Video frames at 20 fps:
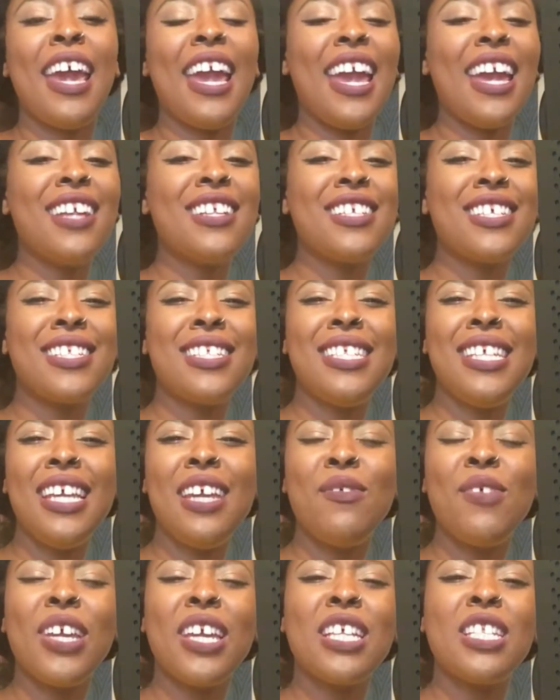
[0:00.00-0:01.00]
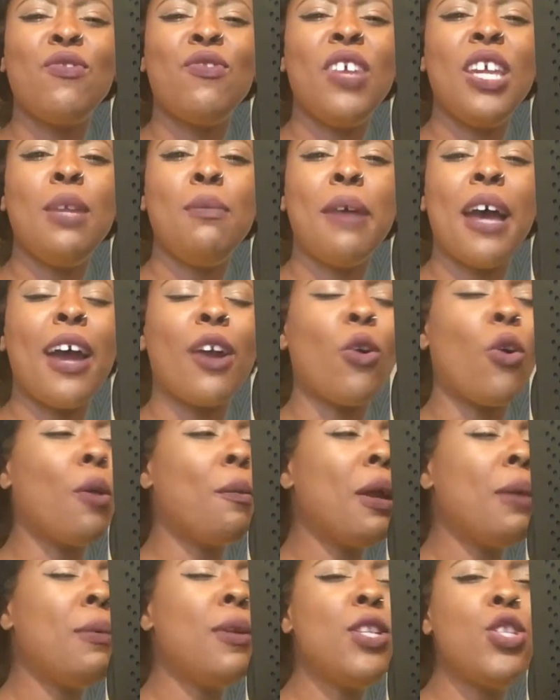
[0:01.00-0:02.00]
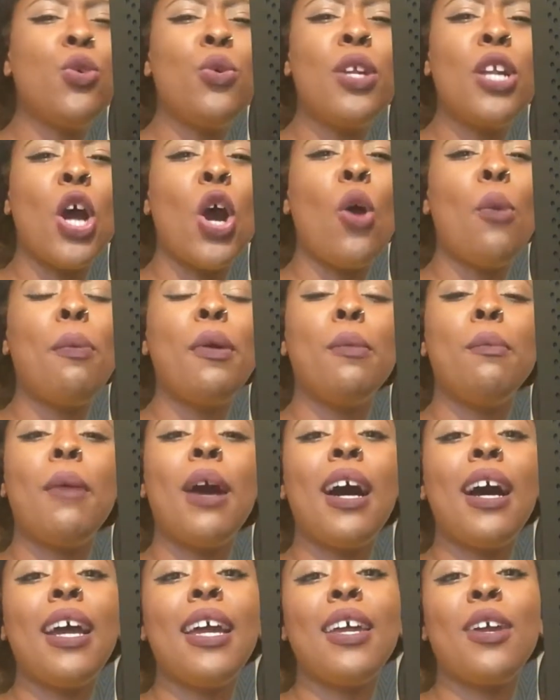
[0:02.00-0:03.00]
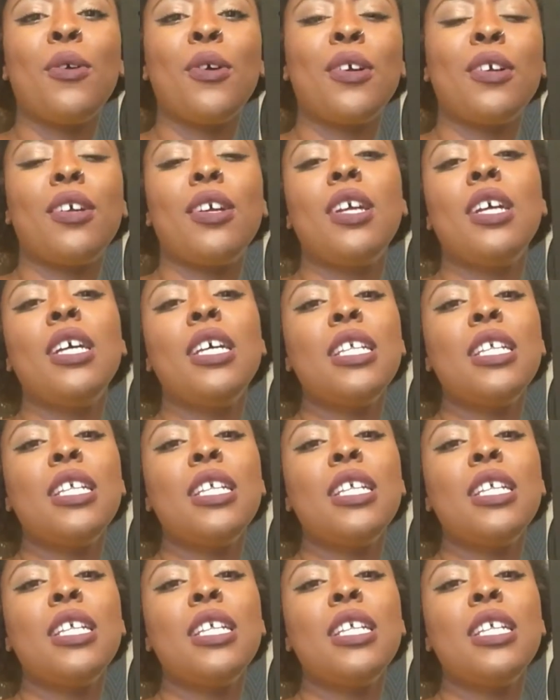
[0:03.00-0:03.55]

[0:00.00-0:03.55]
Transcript: and just see if it gets feedback, or maybe do an open mic or